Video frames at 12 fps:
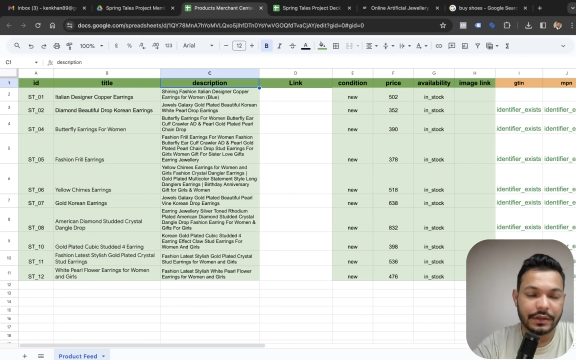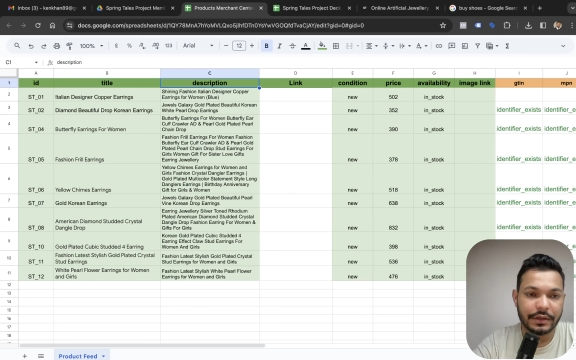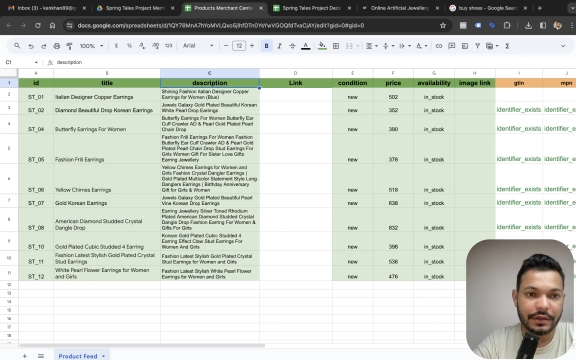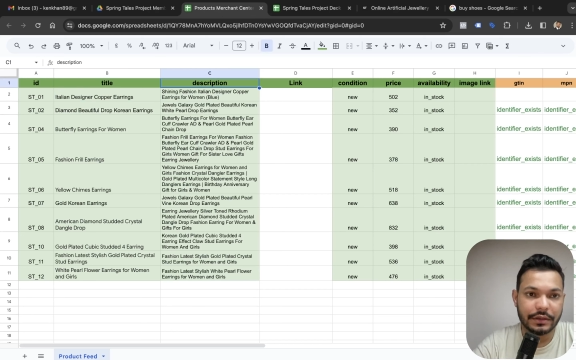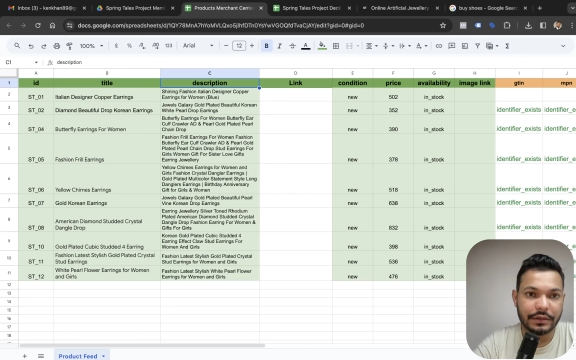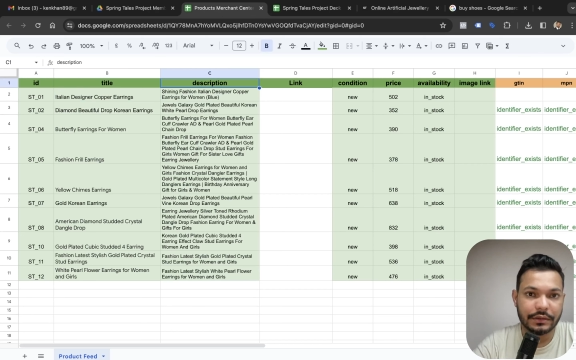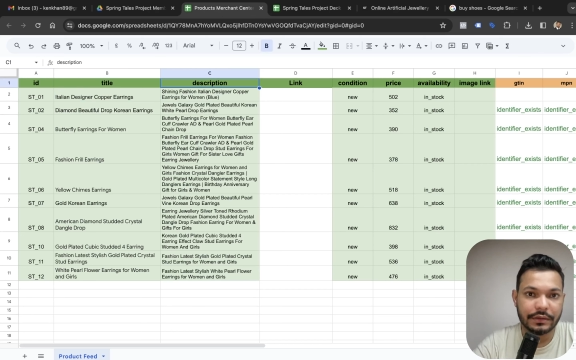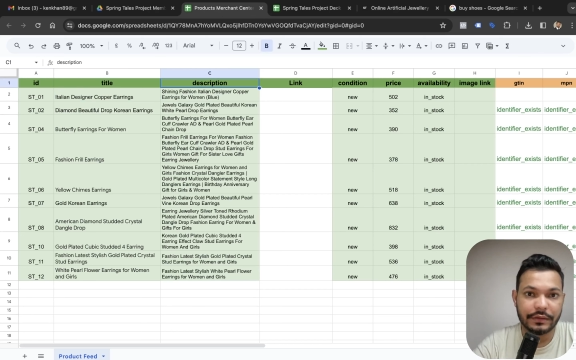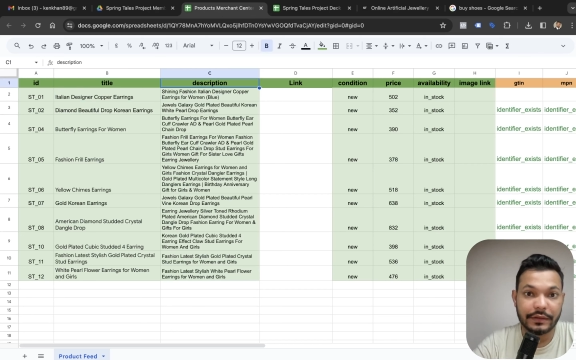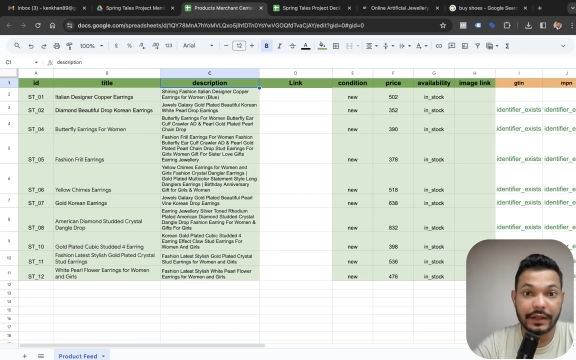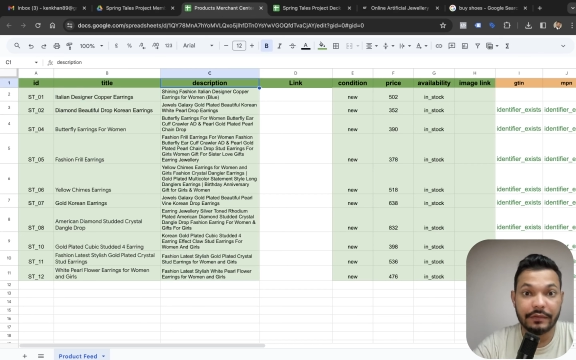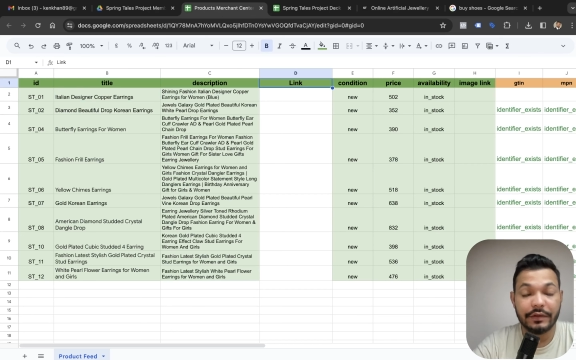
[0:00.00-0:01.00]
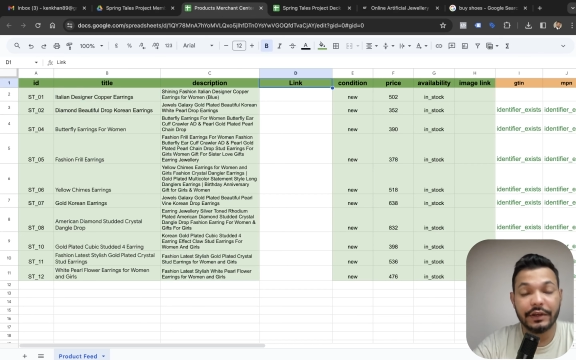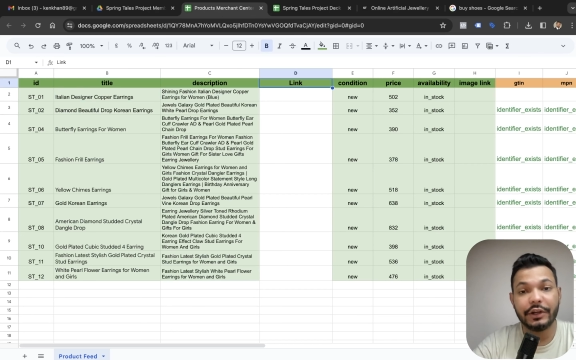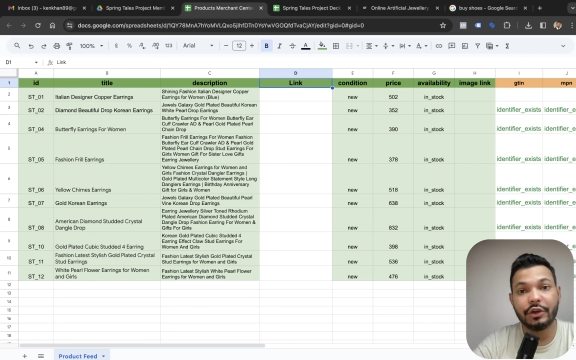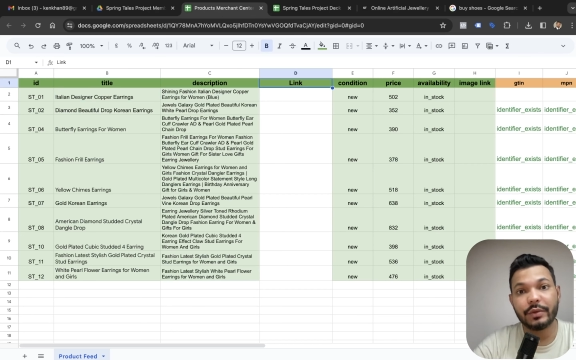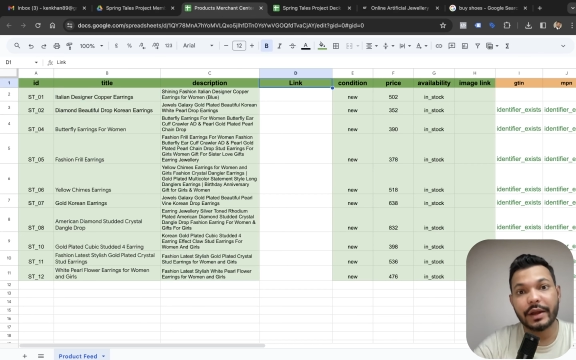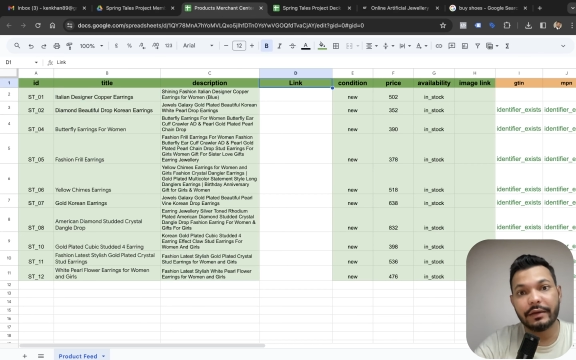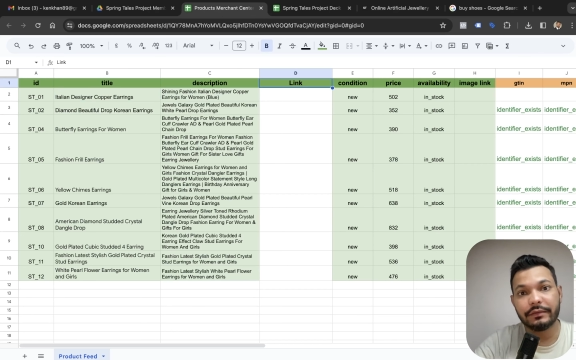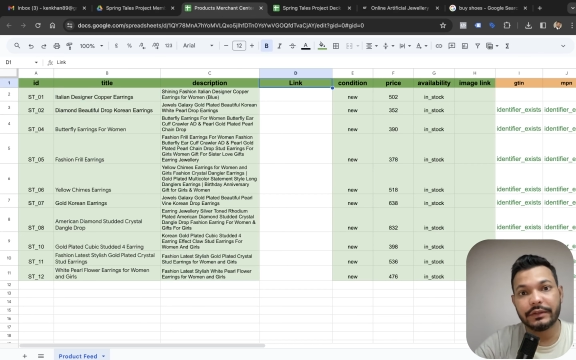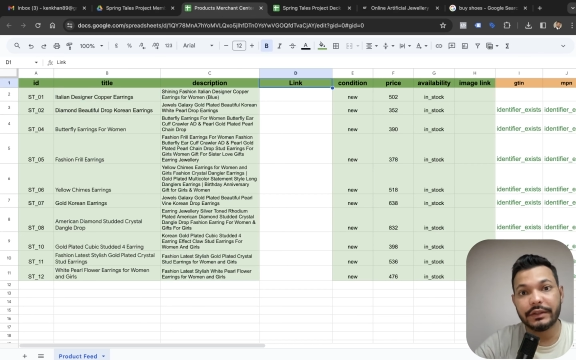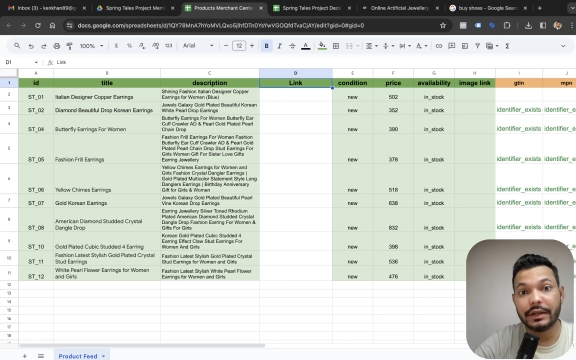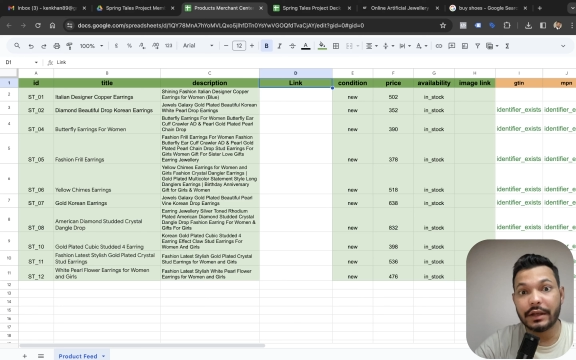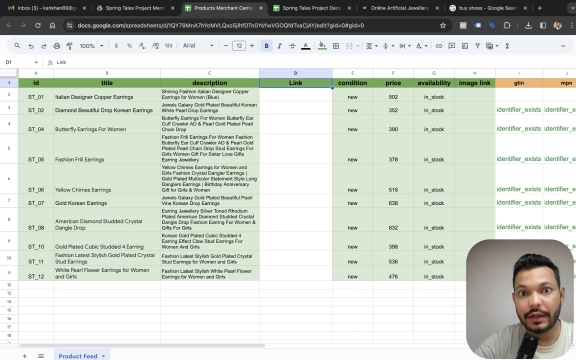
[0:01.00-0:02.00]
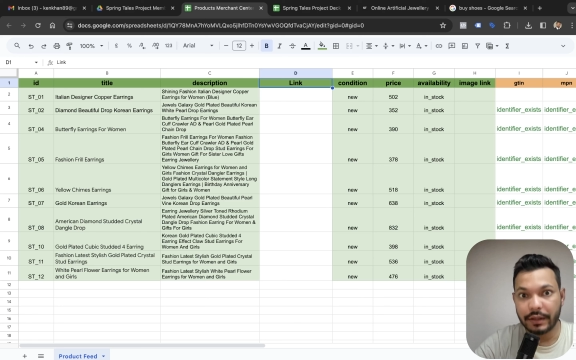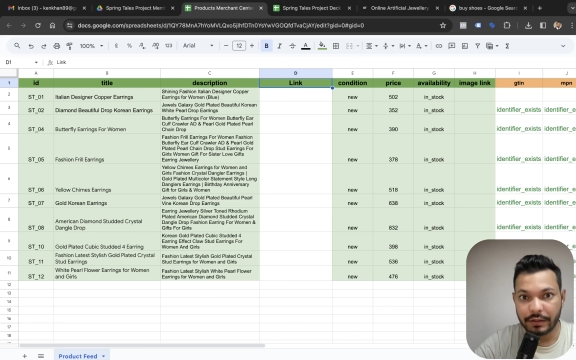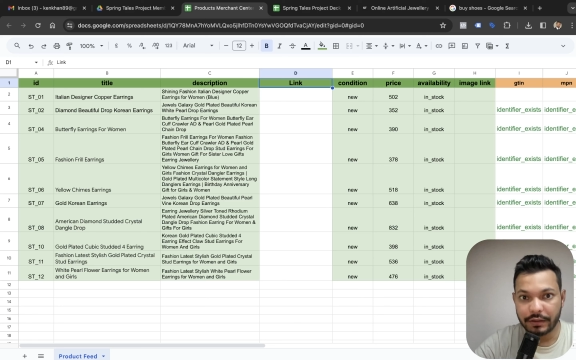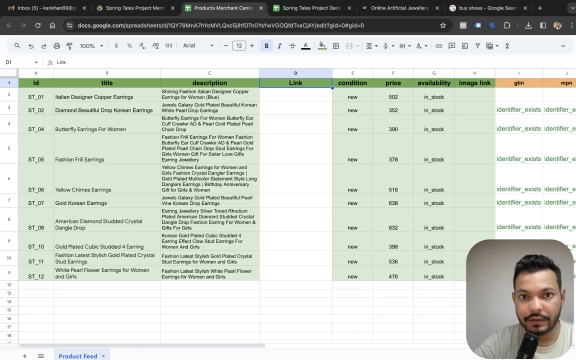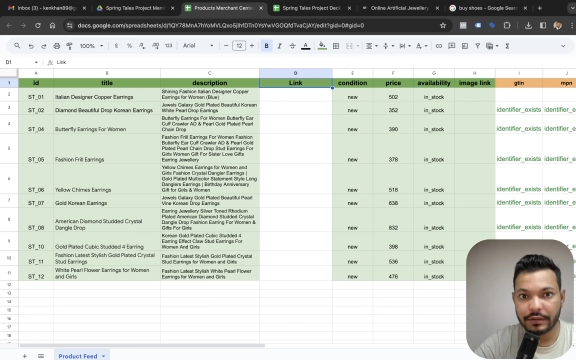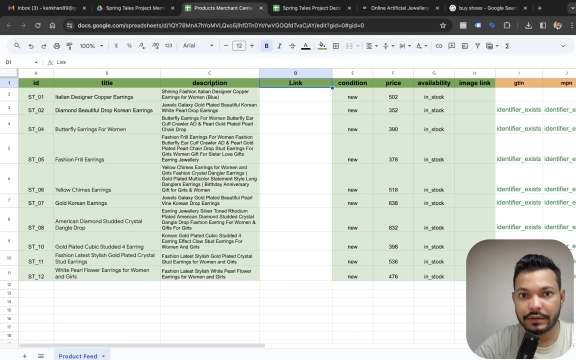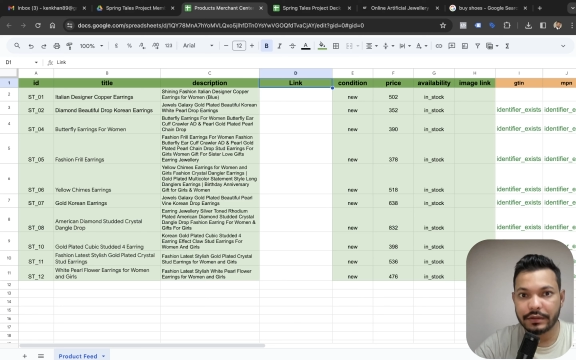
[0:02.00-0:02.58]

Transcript: Then we need to have the link,